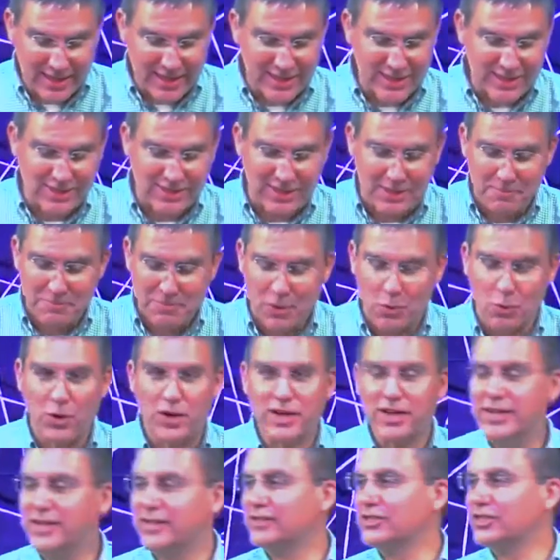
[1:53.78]
is, we're
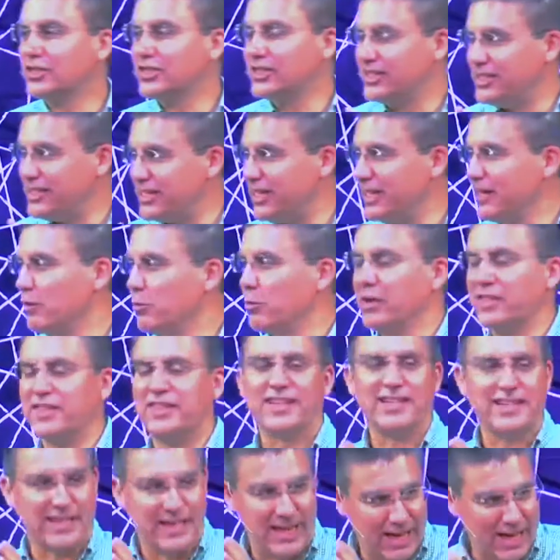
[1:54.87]
going to deal
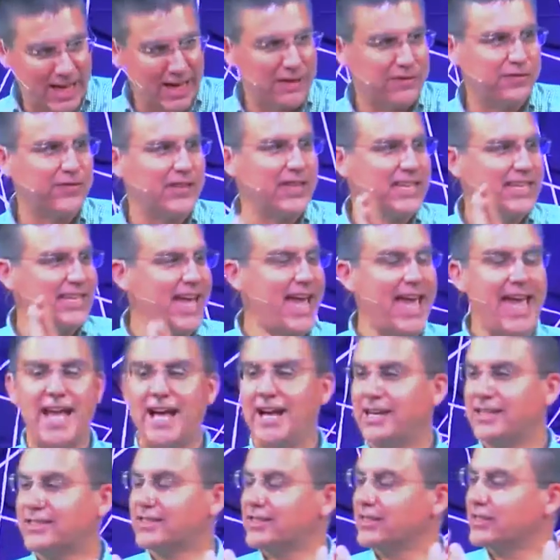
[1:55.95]
with conflict,
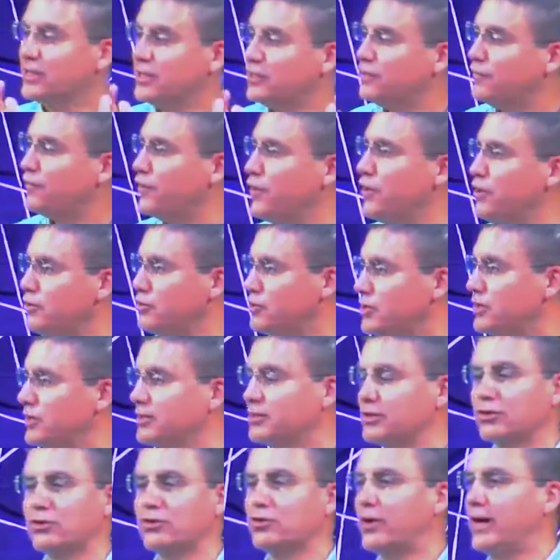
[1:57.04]
chaos, and confusion
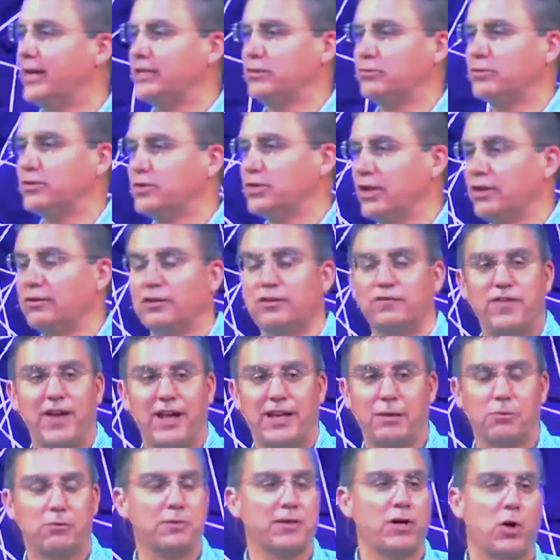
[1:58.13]
until Christ returns. In fact,
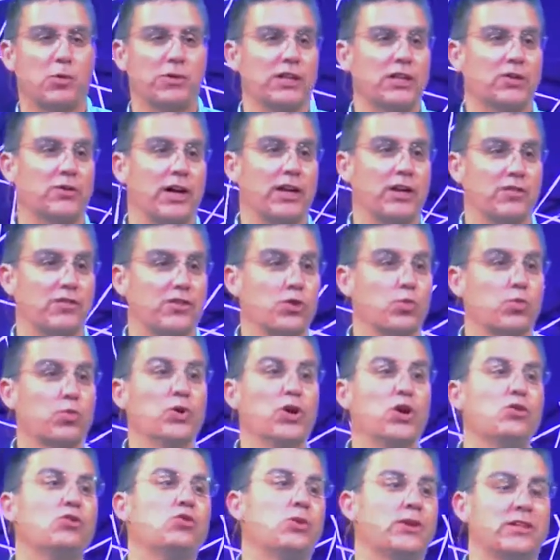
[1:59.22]
it will be only greater. The
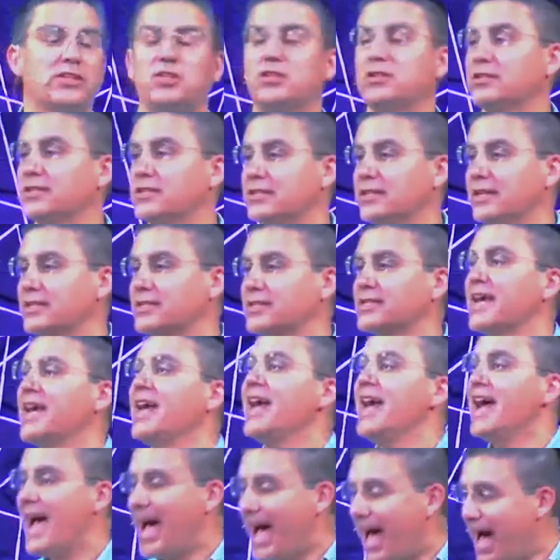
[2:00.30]
real question is this
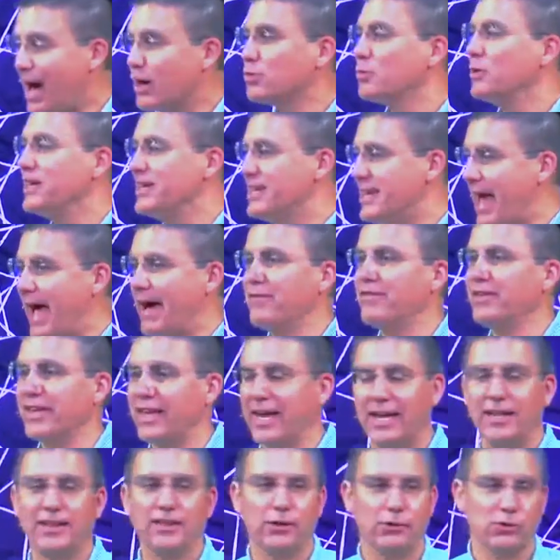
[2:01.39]
how do we
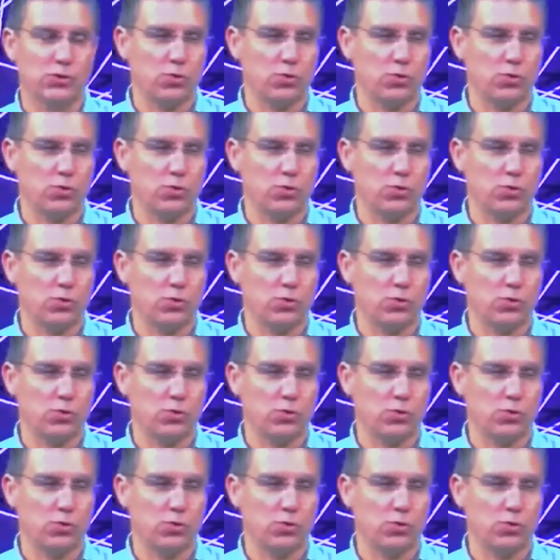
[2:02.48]
navigate those